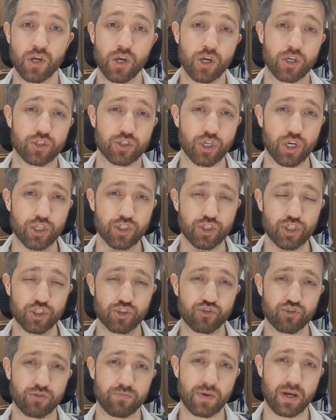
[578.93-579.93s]
So just
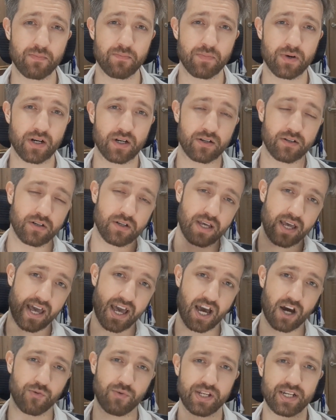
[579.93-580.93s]
remember
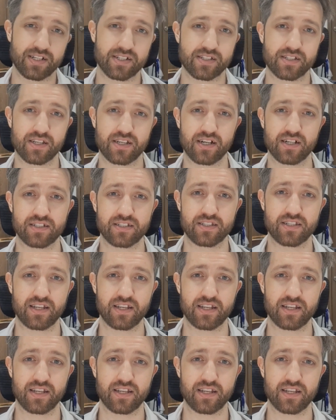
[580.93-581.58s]
how we discussed